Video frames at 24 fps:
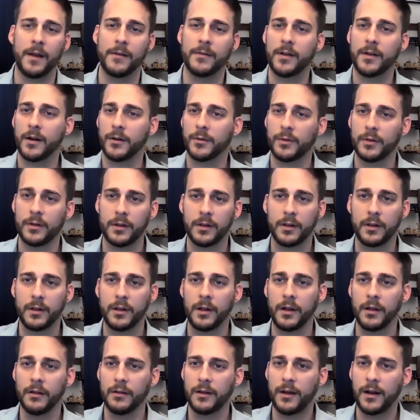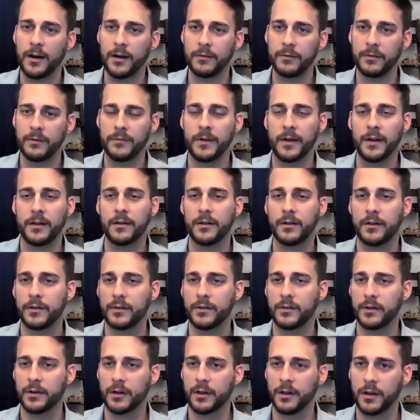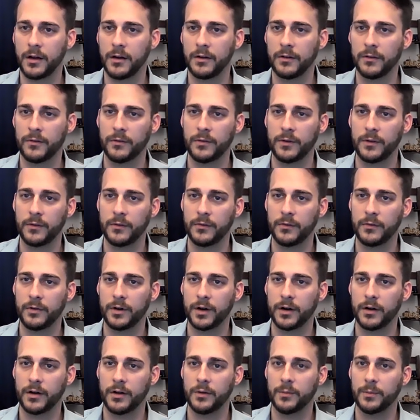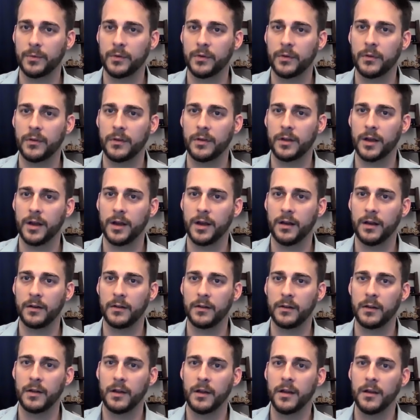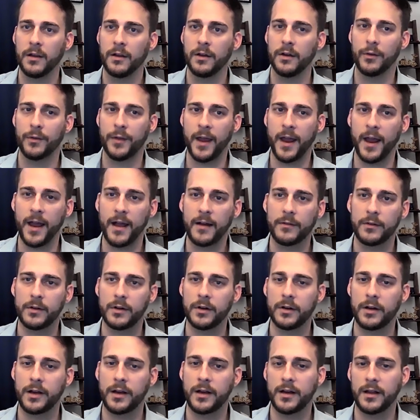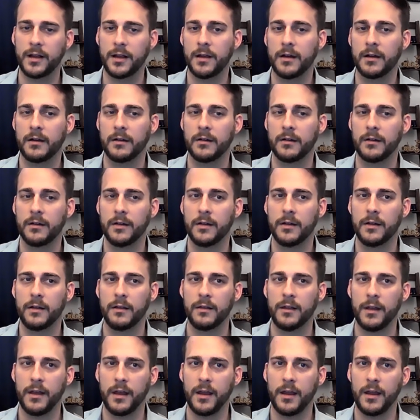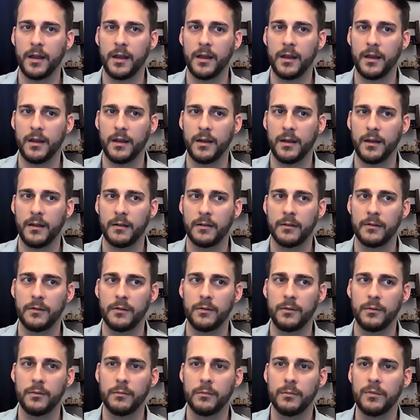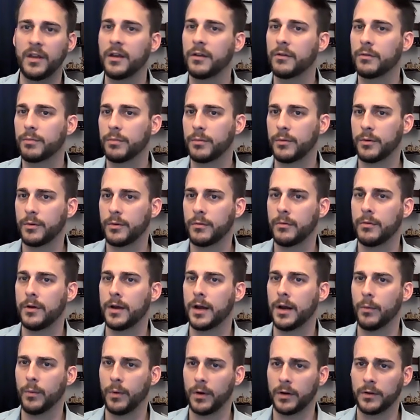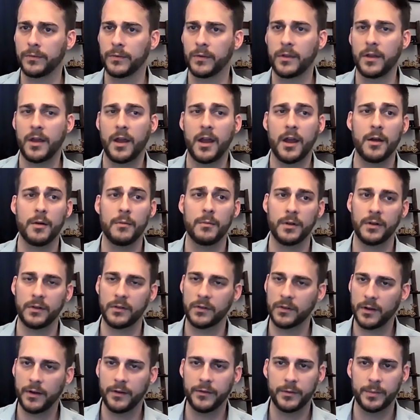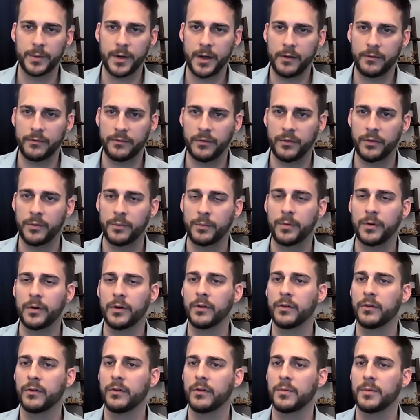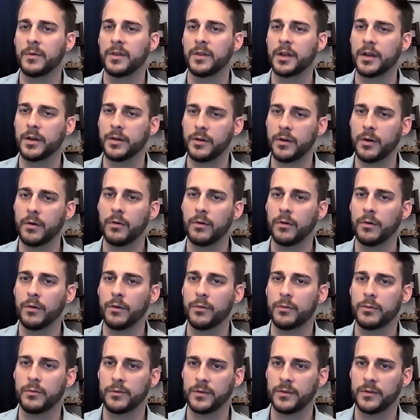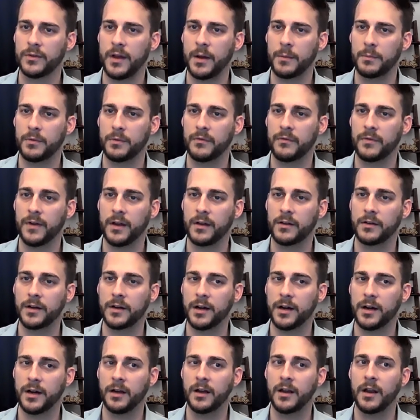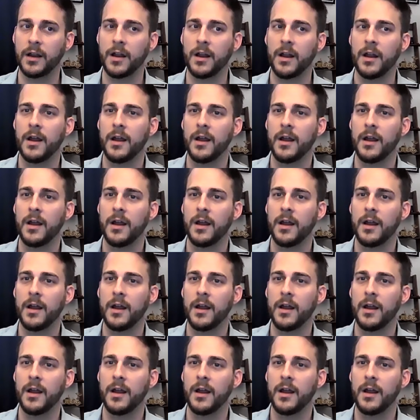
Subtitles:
talked with a lot of inventors and a lot of startups that they have a good idea, they think it through, it works for them, it solves a problem for them personally, but they don't go through the step of validating